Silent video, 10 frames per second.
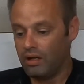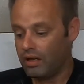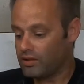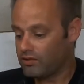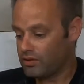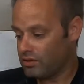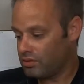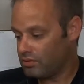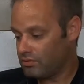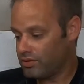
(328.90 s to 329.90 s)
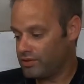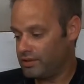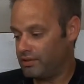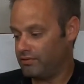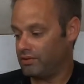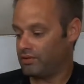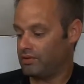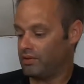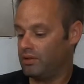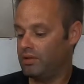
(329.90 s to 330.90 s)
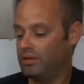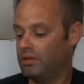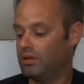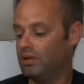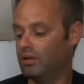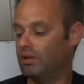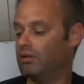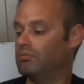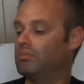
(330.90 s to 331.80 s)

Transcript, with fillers: As for the lower receivers, um,